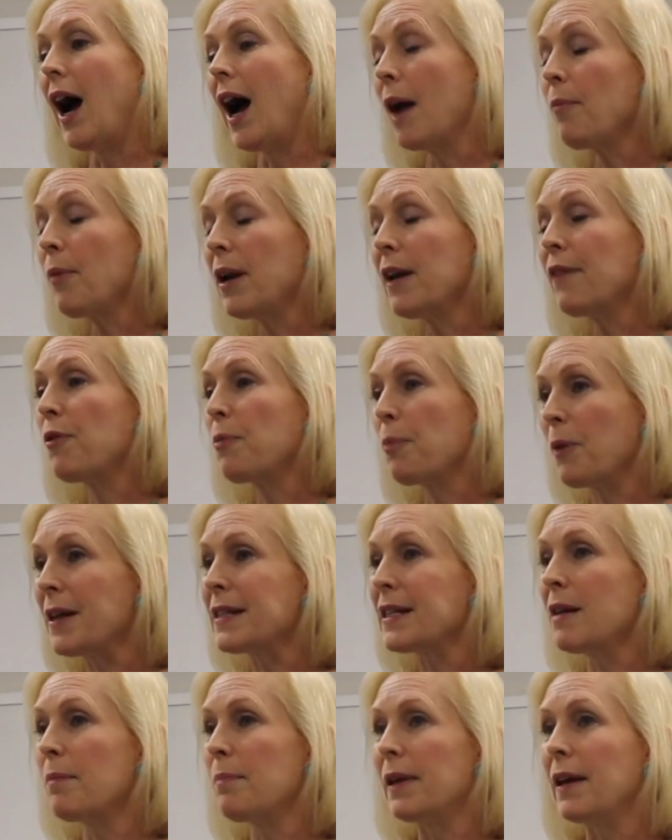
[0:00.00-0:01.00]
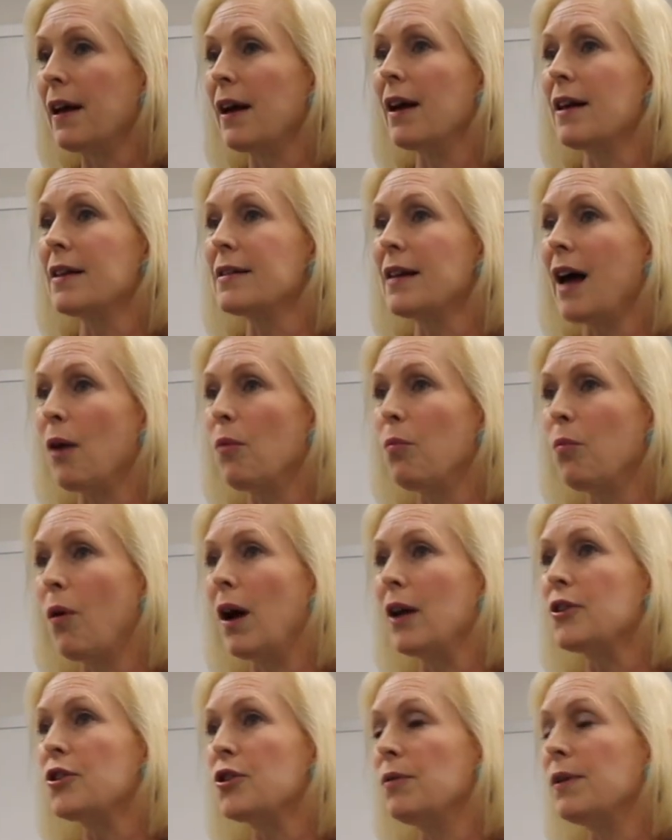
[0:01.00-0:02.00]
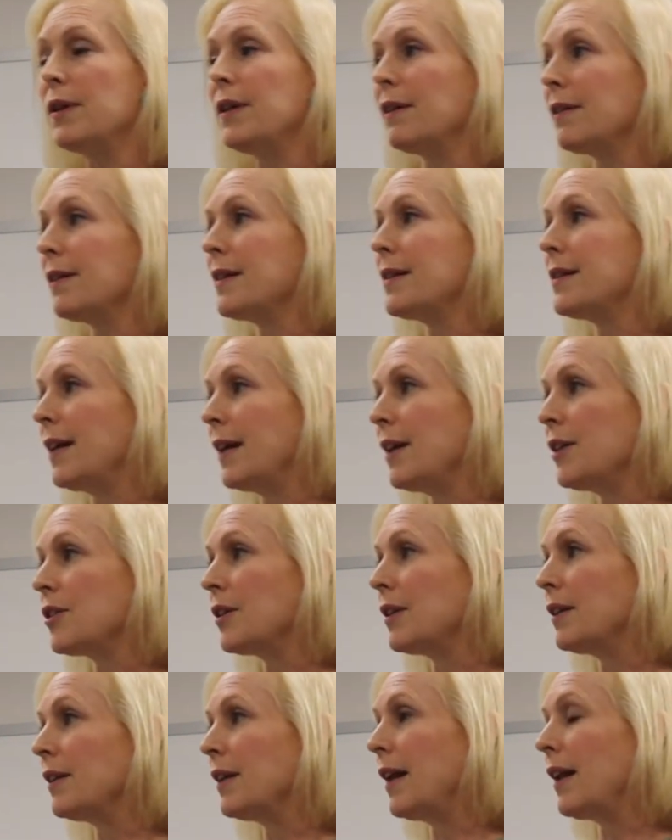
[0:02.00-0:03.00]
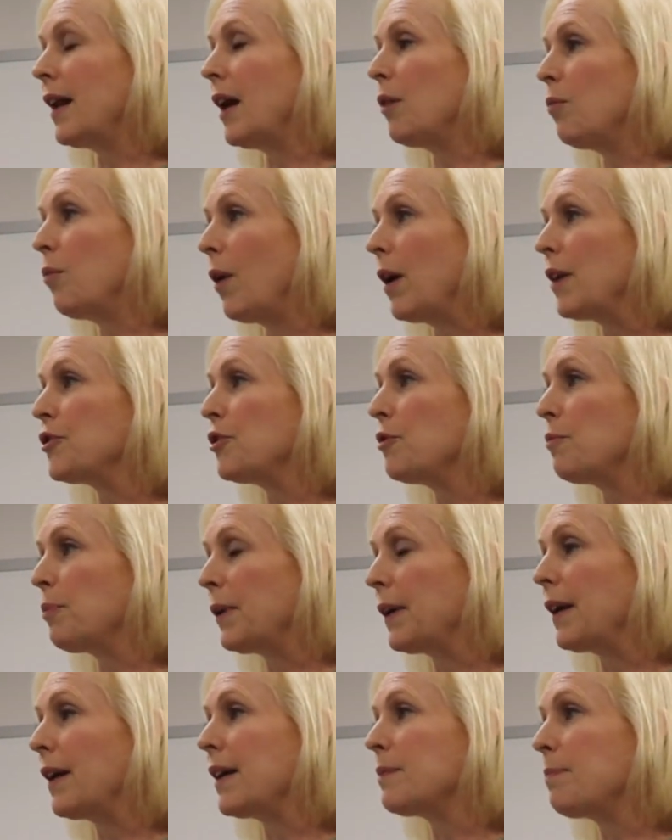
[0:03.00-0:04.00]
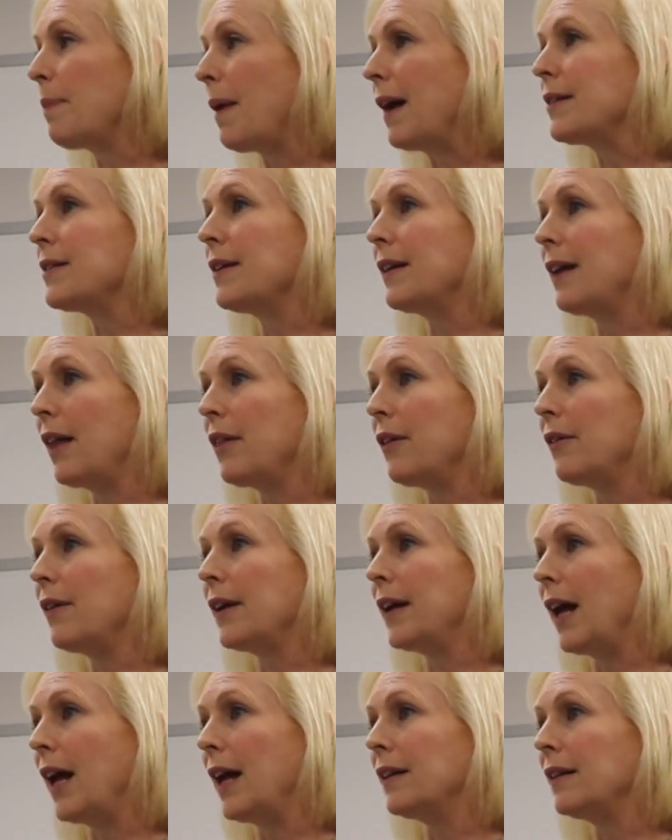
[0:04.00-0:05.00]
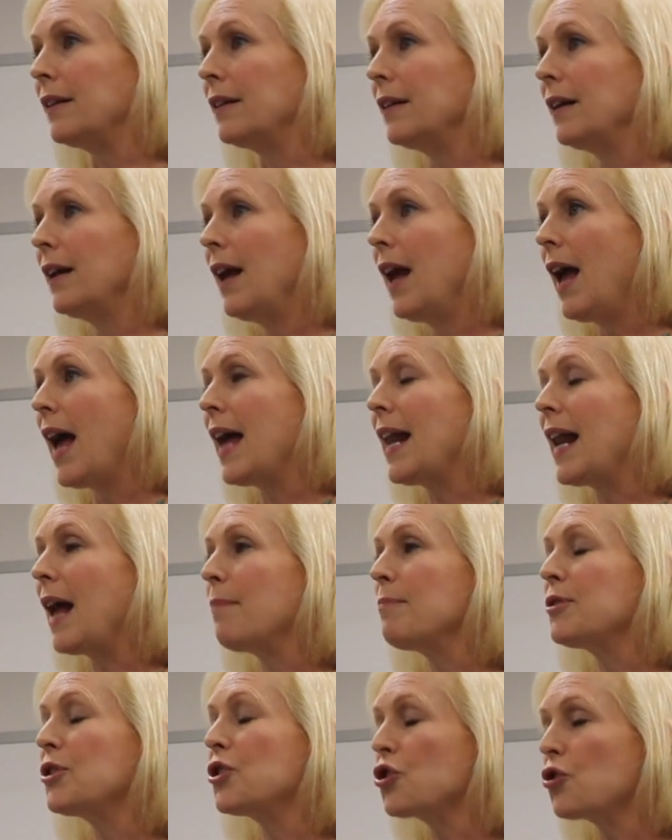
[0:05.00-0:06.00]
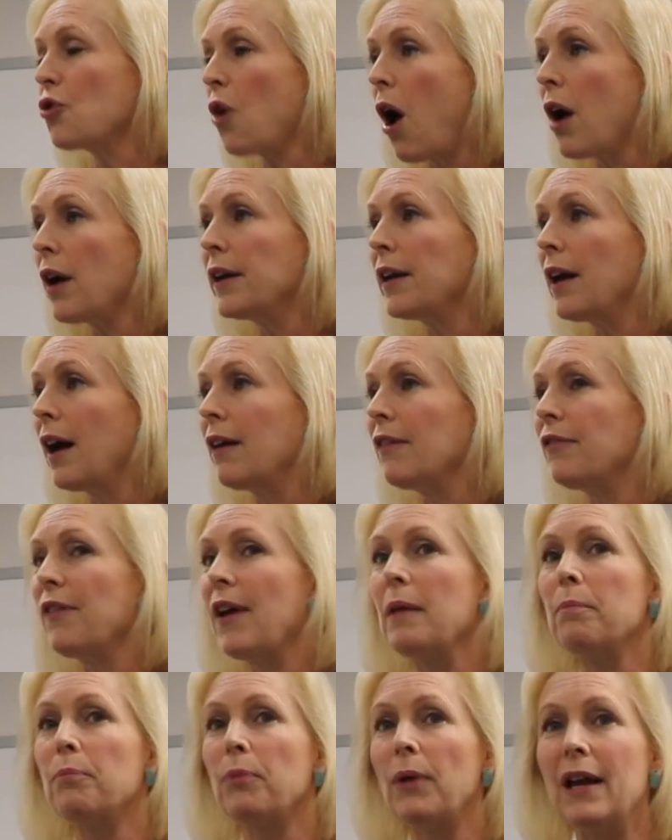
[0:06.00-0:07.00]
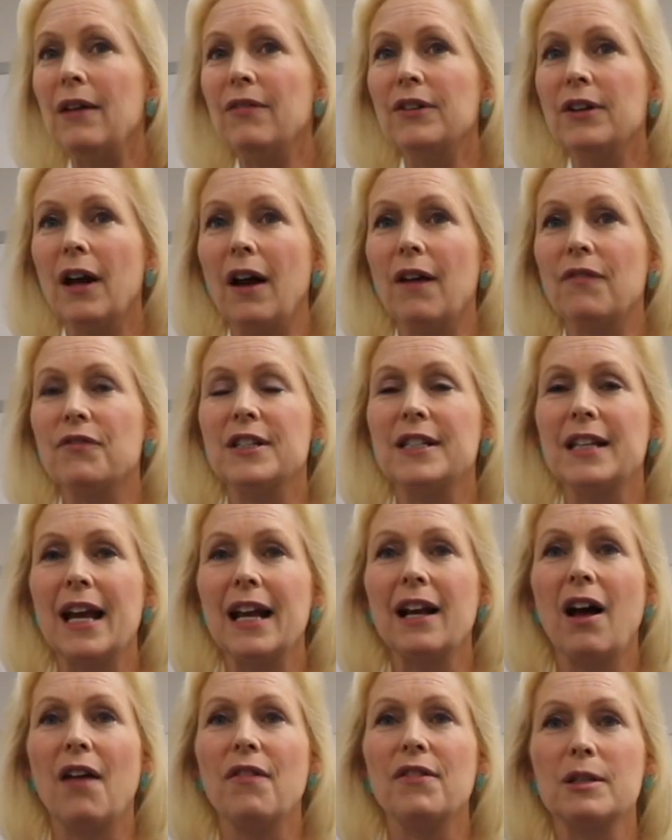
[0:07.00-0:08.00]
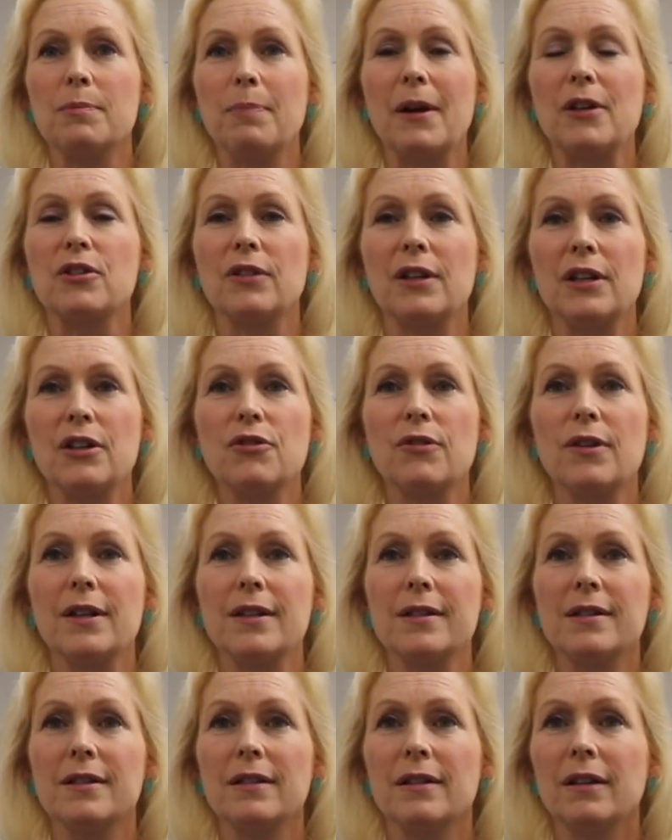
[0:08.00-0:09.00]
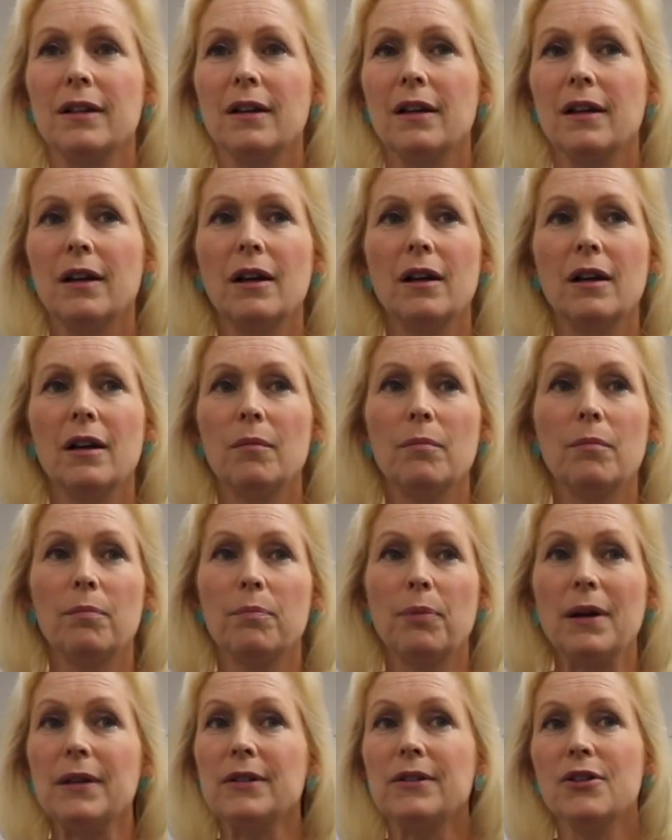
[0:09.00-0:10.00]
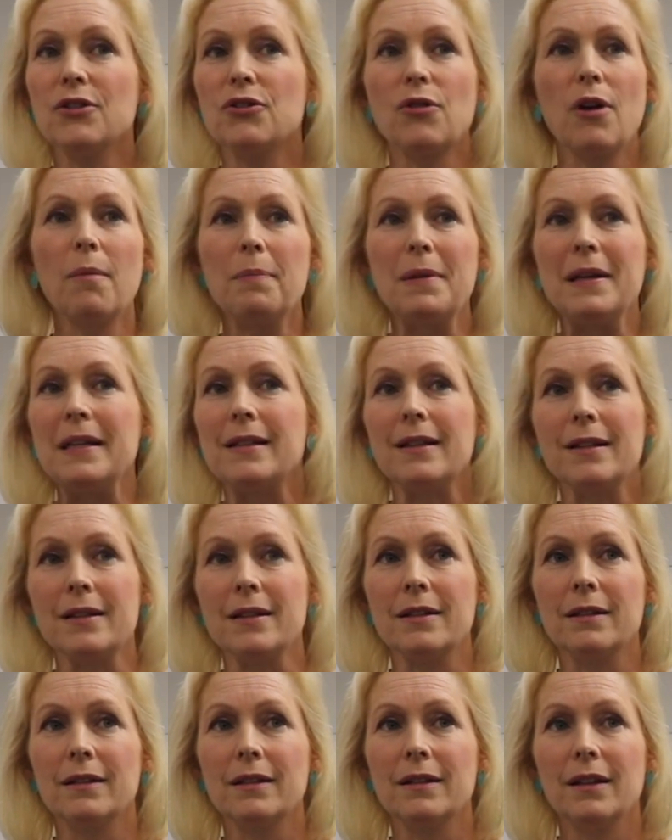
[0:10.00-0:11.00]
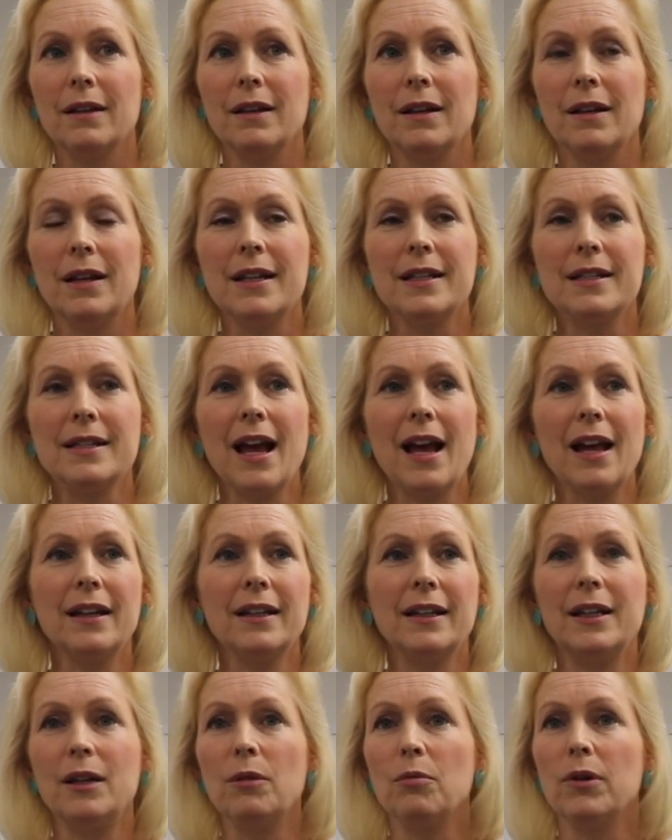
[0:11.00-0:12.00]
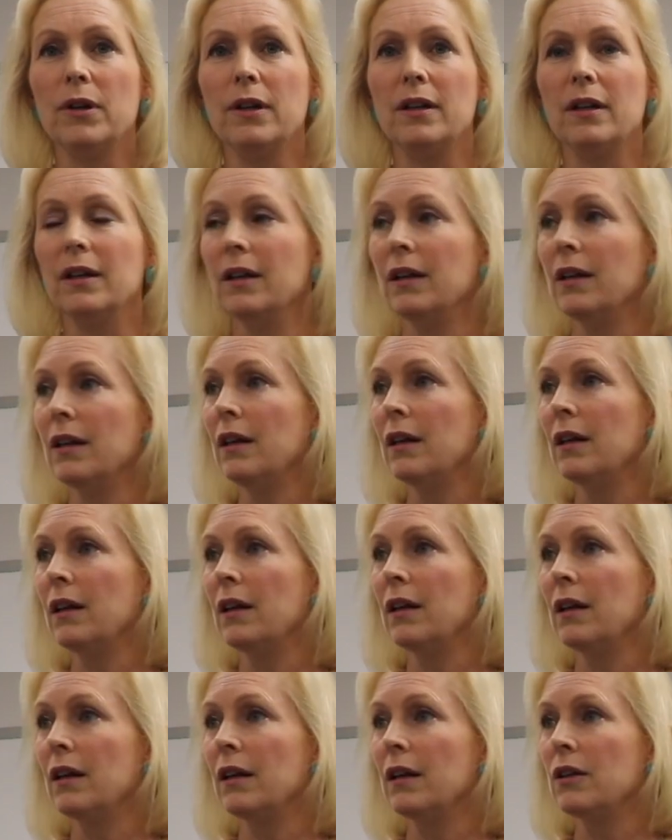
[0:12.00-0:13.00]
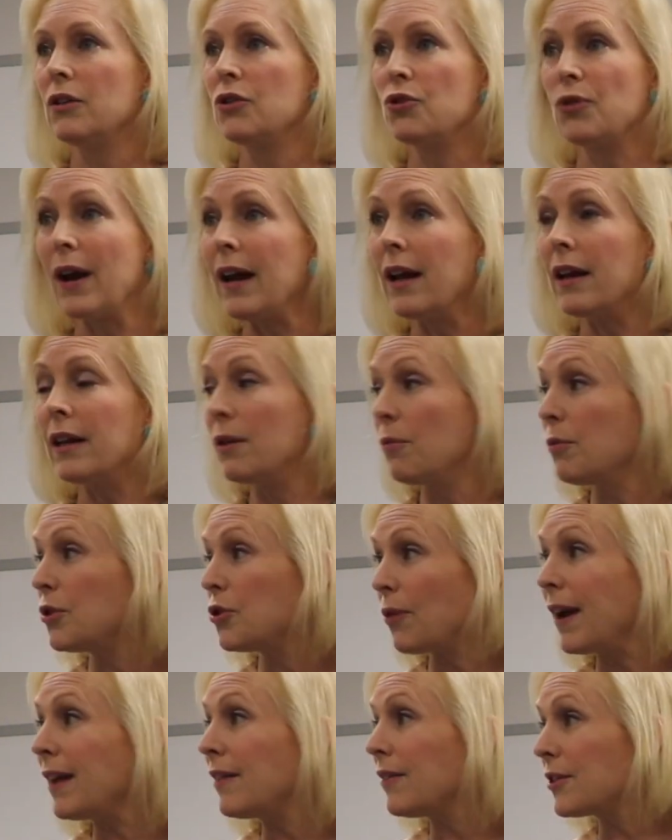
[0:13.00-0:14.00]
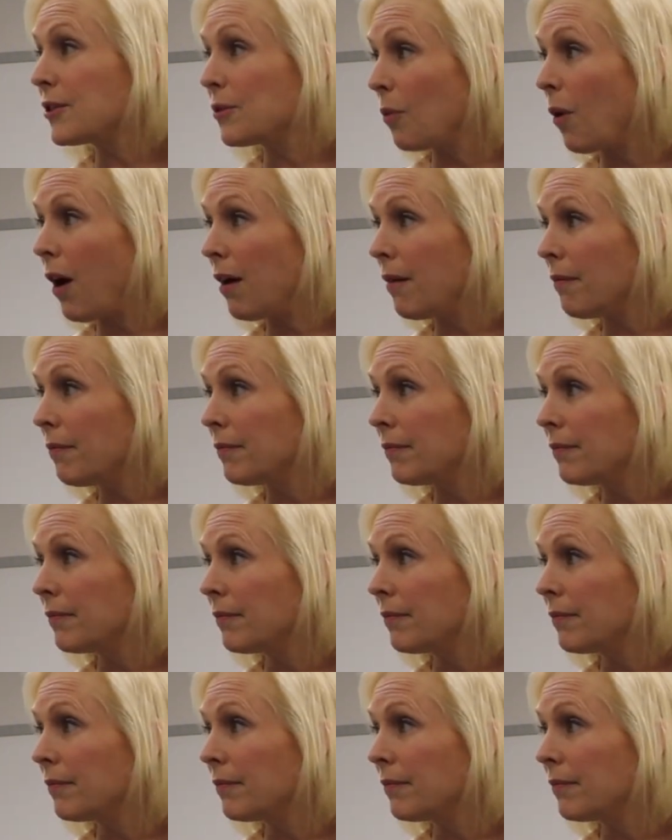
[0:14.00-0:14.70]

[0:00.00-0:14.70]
I'm running for president because I want to heal this nation and I want to bring us back together again. And I'm strong enough and brave enough to take on the special interests. President Trump isn't. He said he would drain, he would drain the swamp.